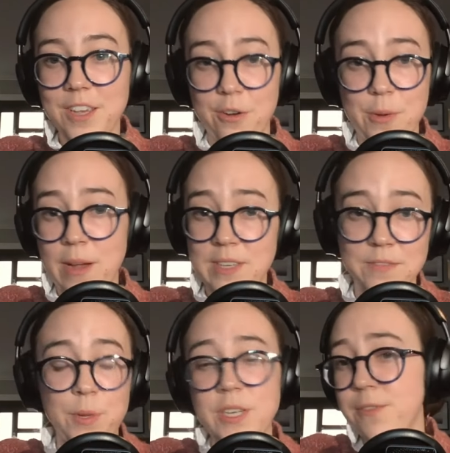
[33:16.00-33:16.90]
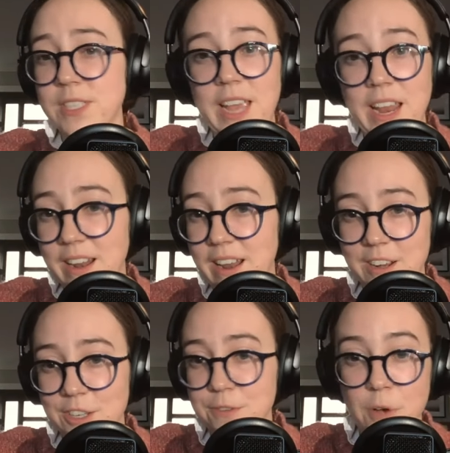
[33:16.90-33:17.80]
you know, you have to have pretty sophisticated
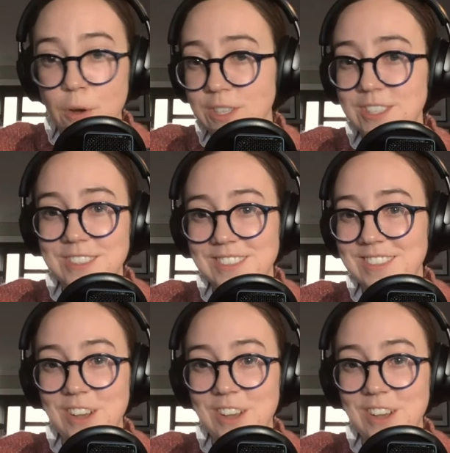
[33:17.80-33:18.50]
energy folks